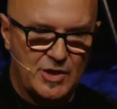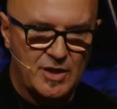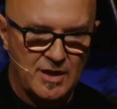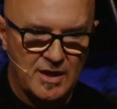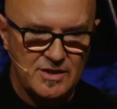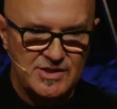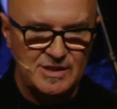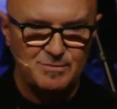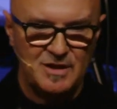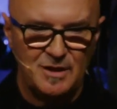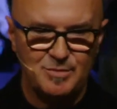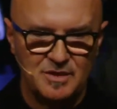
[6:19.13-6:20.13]
Karn had to sit
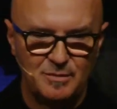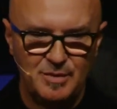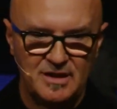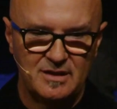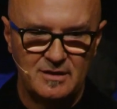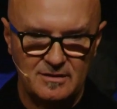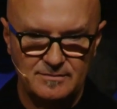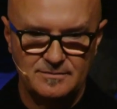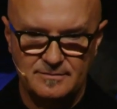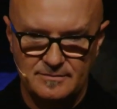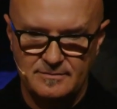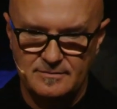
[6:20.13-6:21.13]
me up in the bed,
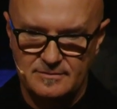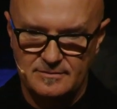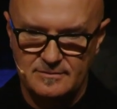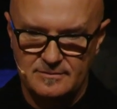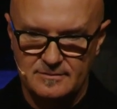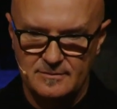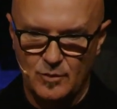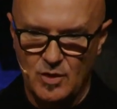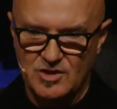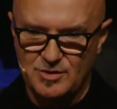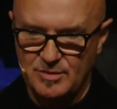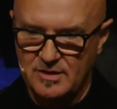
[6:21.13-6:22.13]

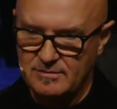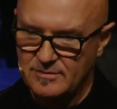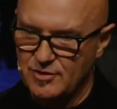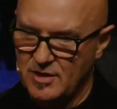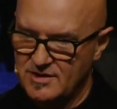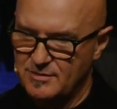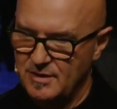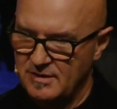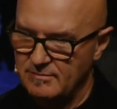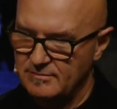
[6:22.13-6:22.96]
wash me, dress me.